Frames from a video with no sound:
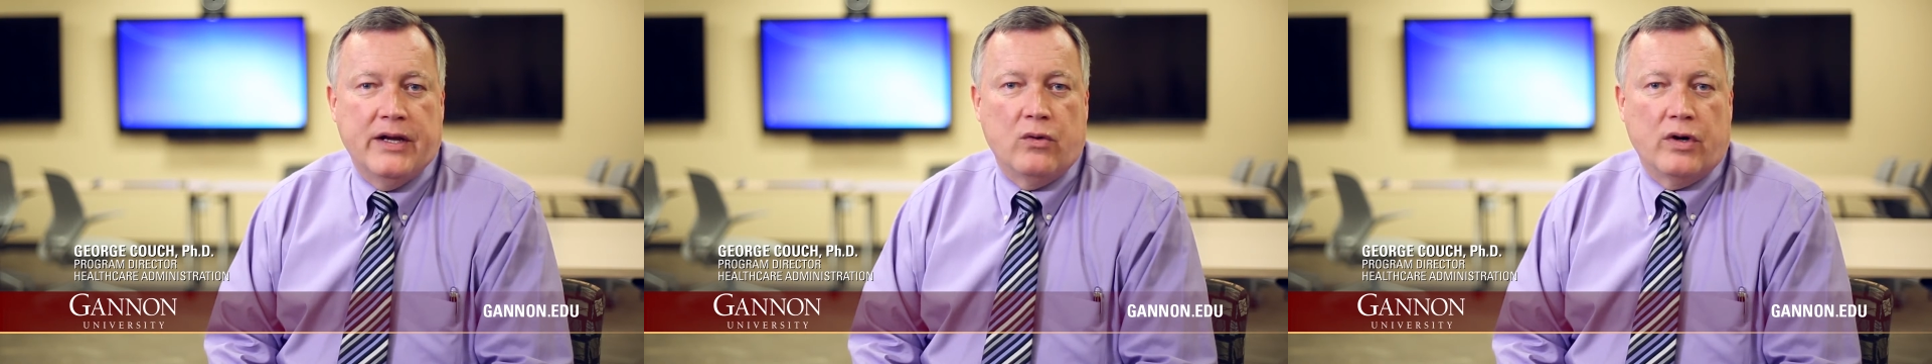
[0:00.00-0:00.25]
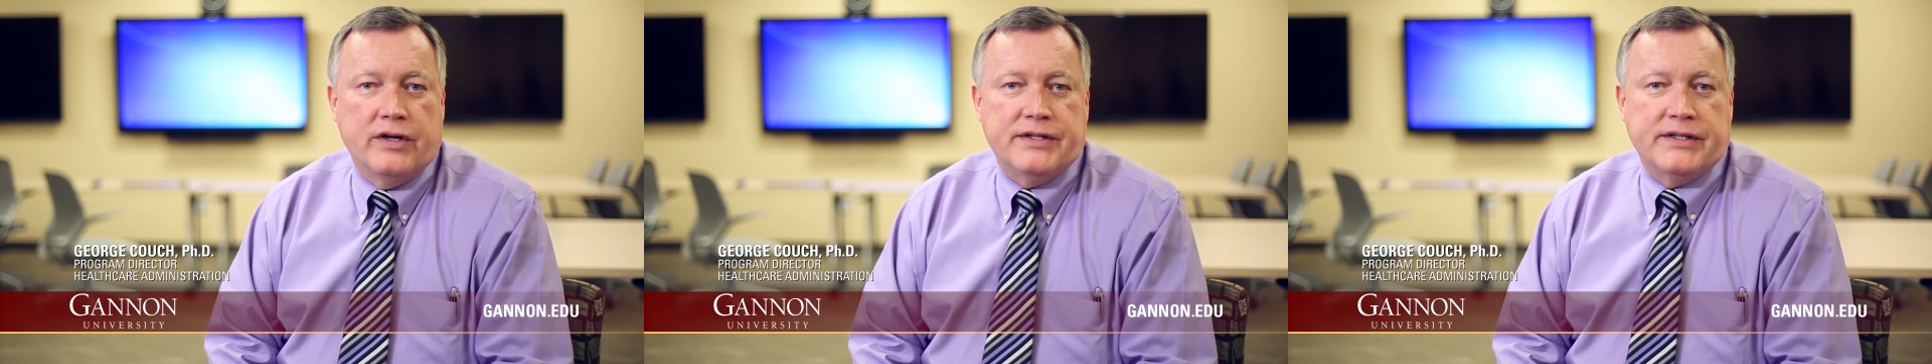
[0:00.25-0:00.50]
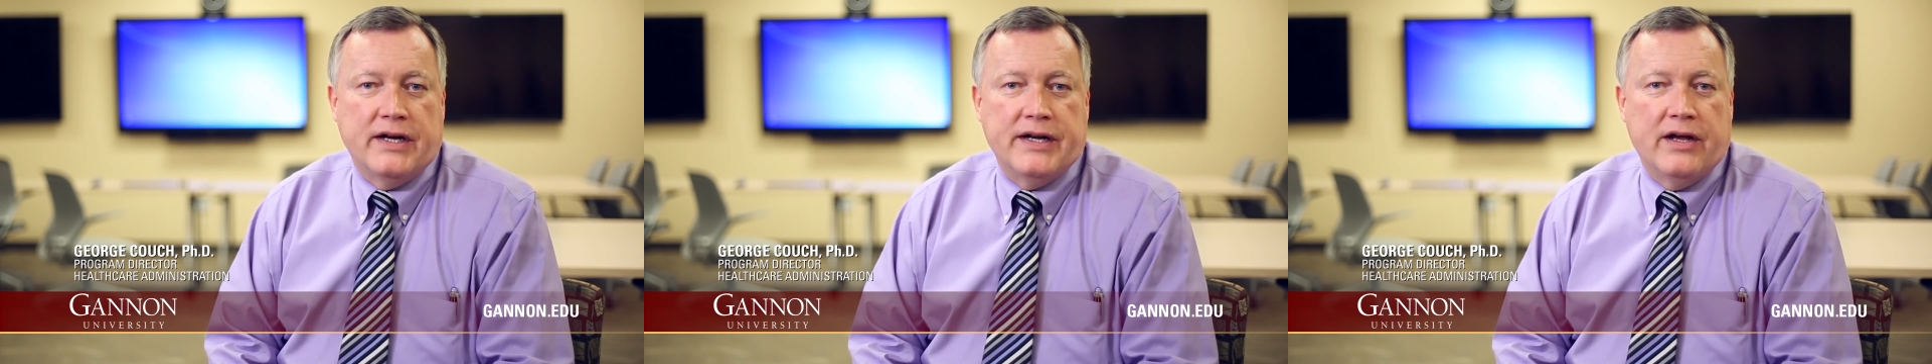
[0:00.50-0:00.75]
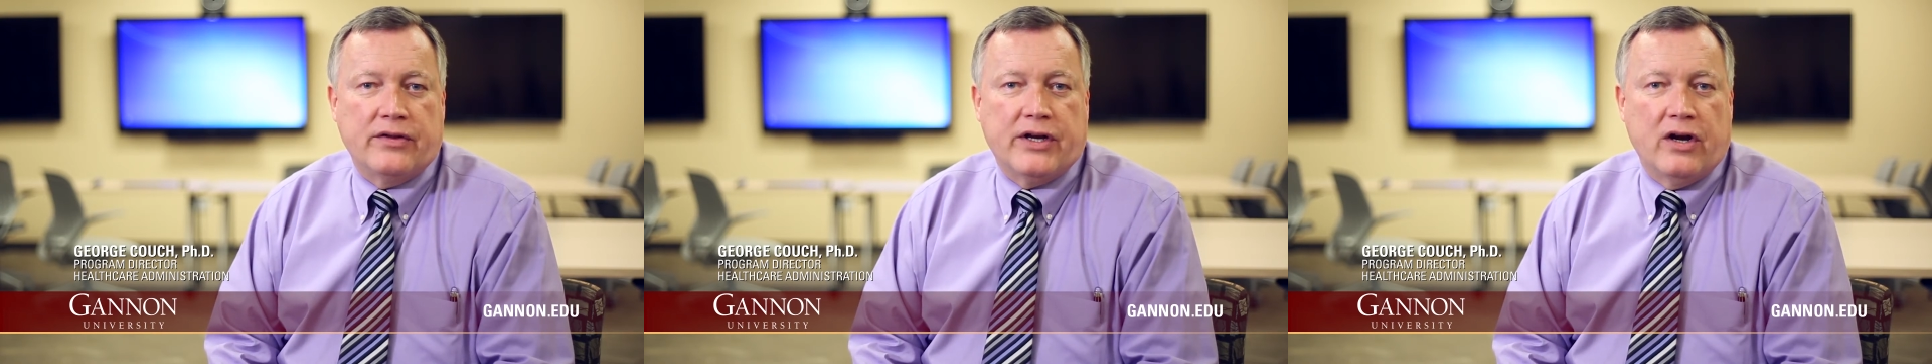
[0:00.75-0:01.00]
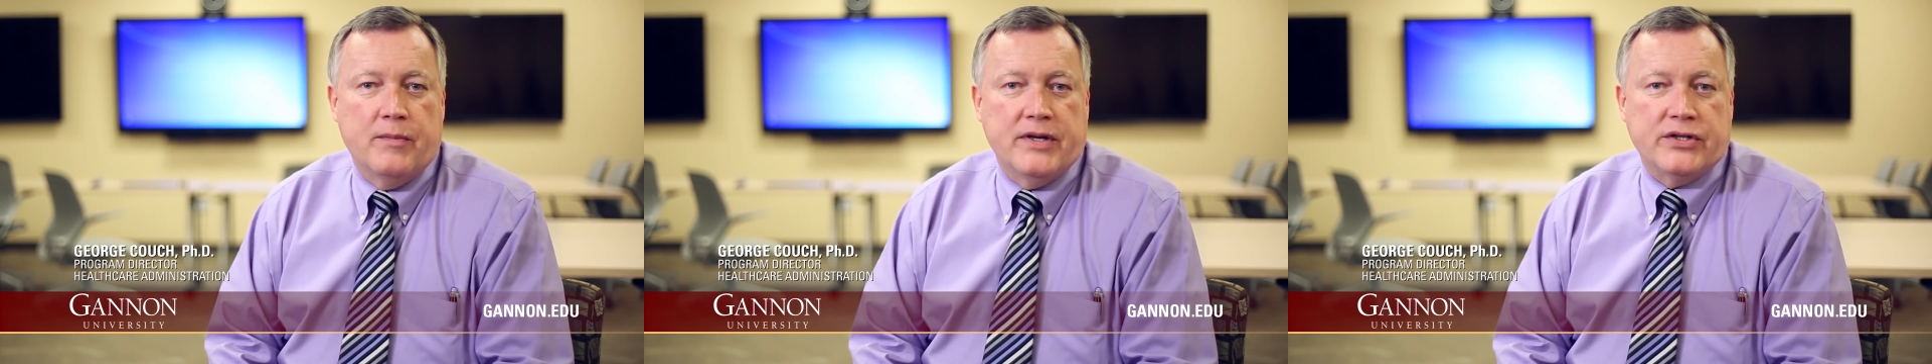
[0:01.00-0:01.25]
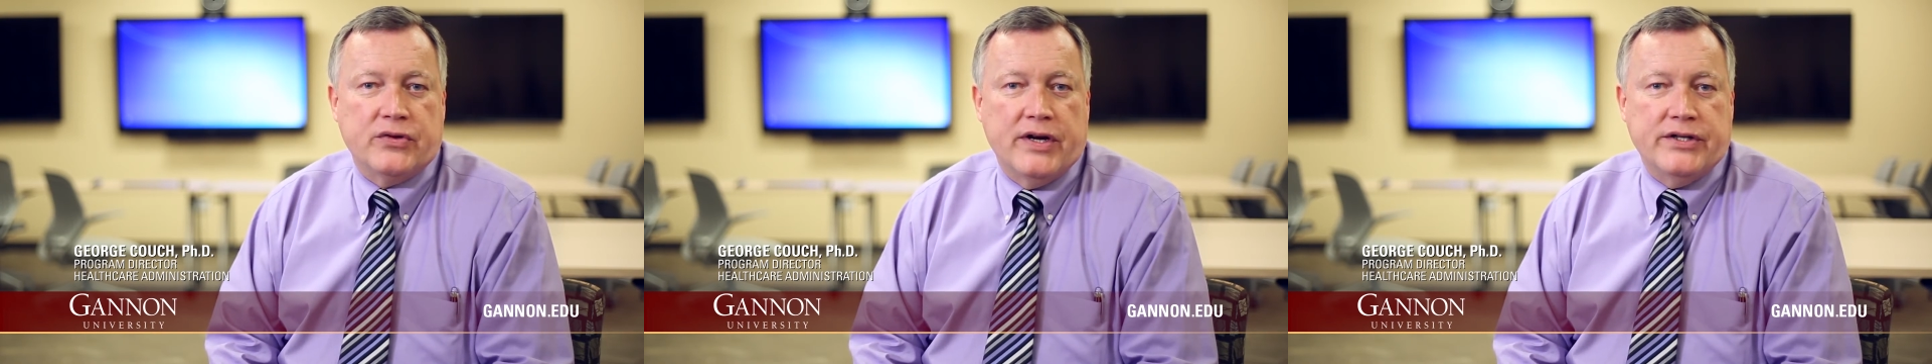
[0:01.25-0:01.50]
in order to study healthcare
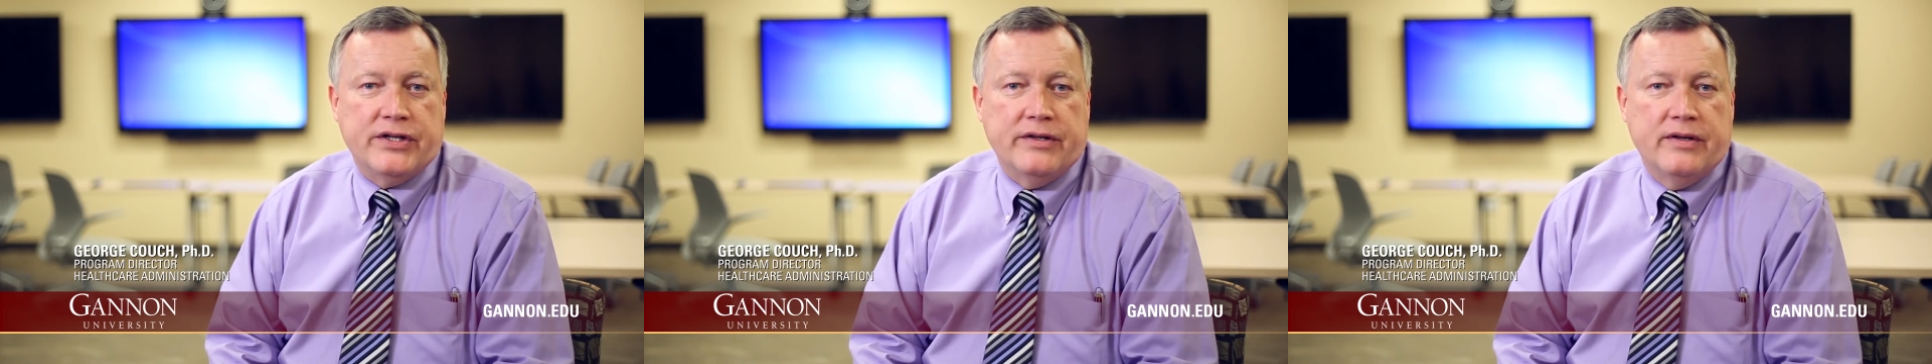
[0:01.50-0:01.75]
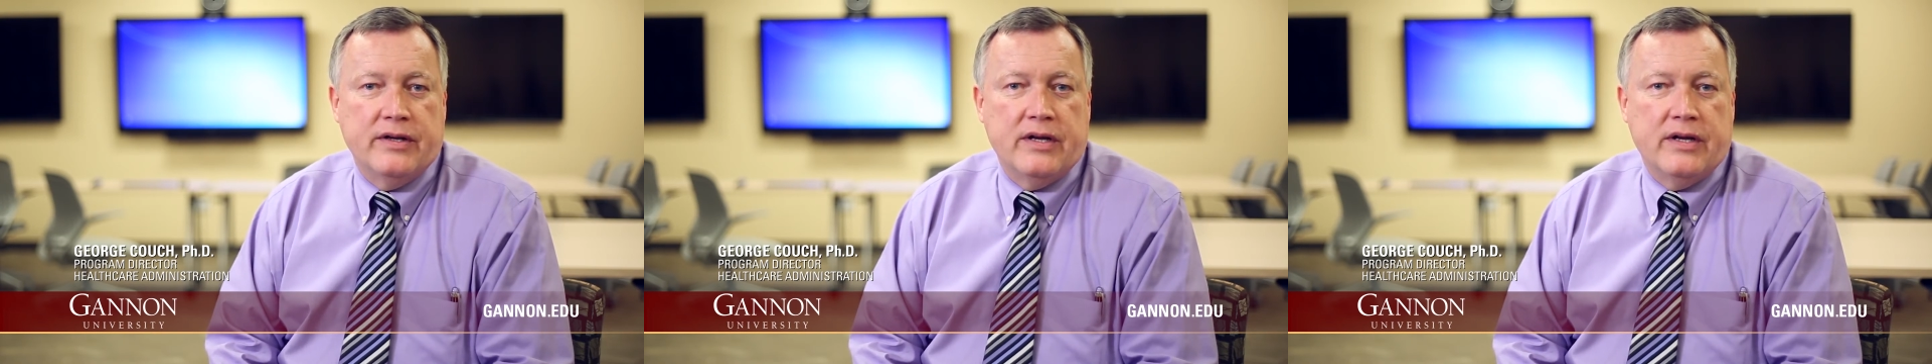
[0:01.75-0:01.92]
administration.